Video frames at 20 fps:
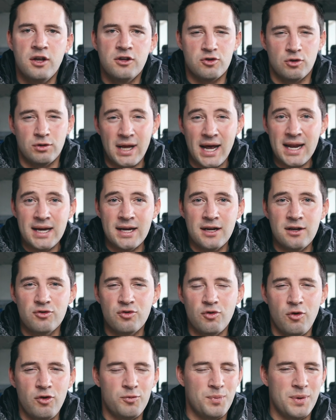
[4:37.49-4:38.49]
So lighting
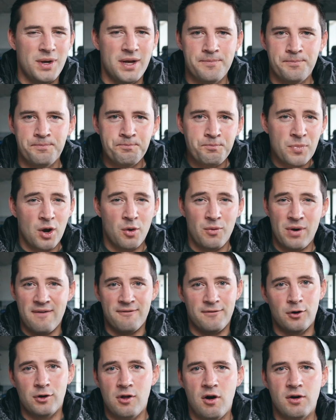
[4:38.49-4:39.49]
control has been
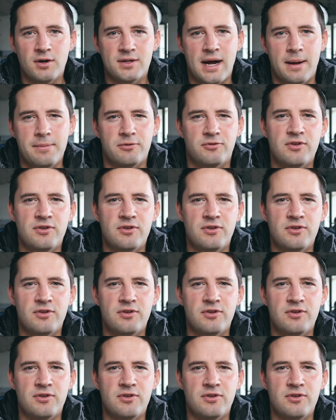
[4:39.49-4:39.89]
around for a long time.